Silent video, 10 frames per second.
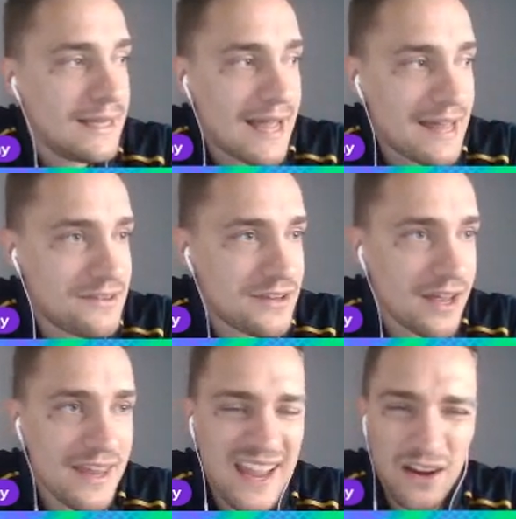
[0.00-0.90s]
And
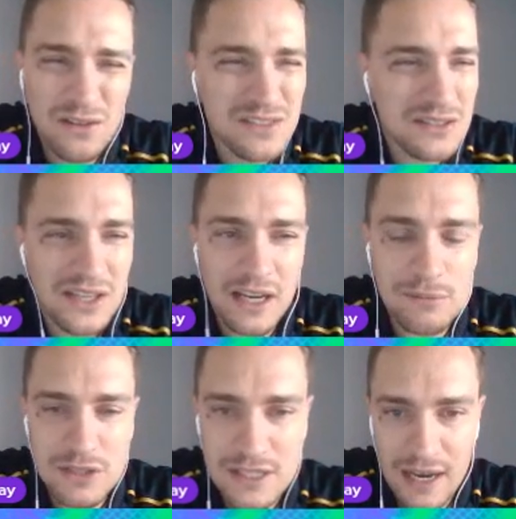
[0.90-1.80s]
Kulusevski
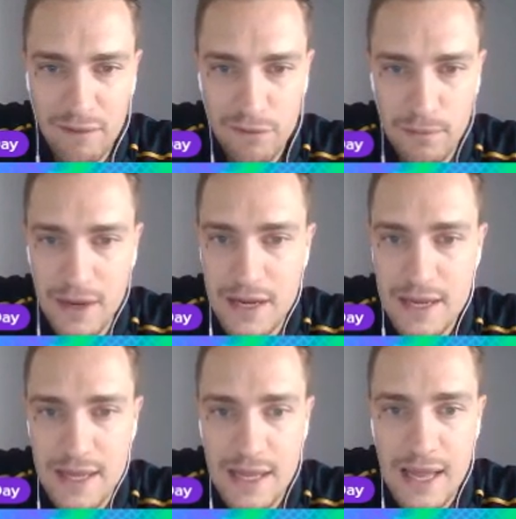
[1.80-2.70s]
comes in second for me
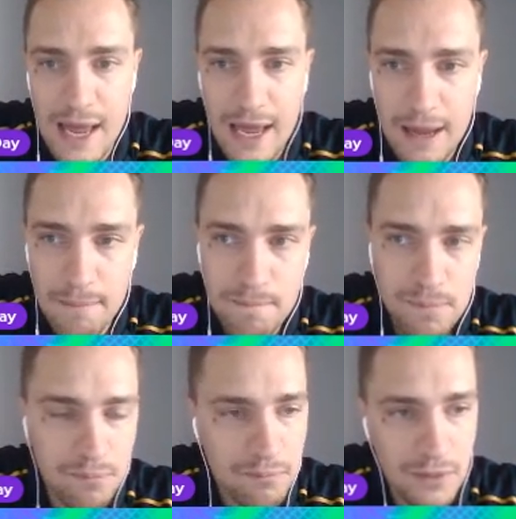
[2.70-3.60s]

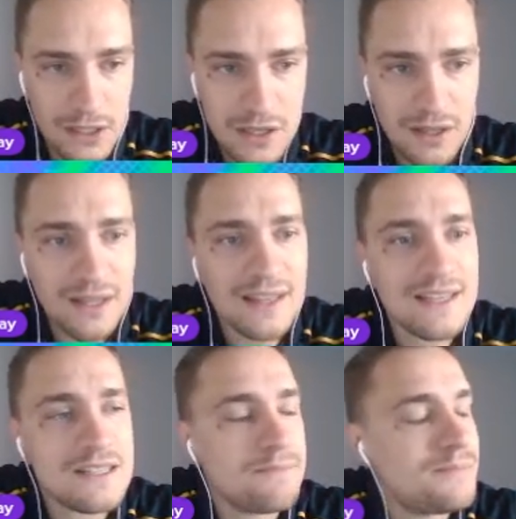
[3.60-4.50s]
because I think there
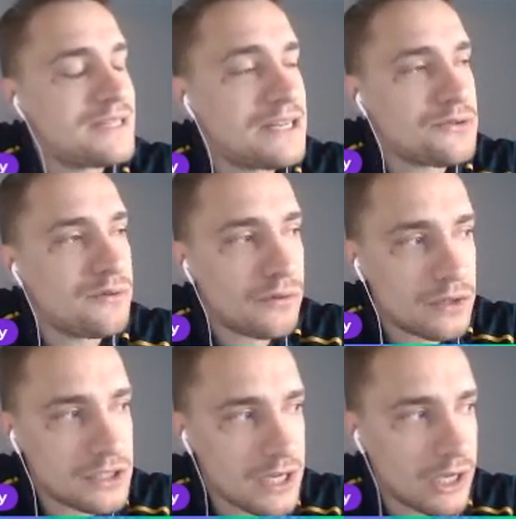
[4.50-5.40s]
is potential for
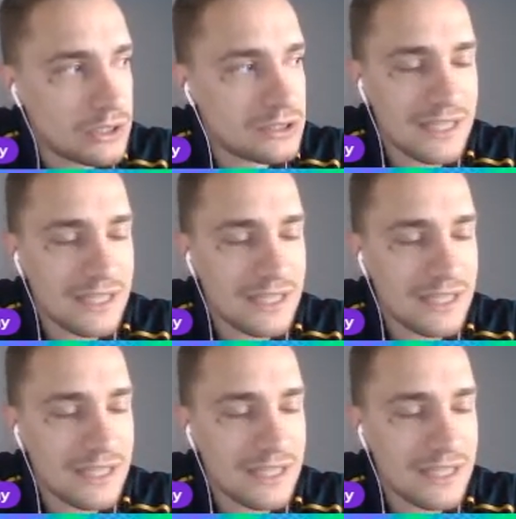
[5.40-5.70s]
returns.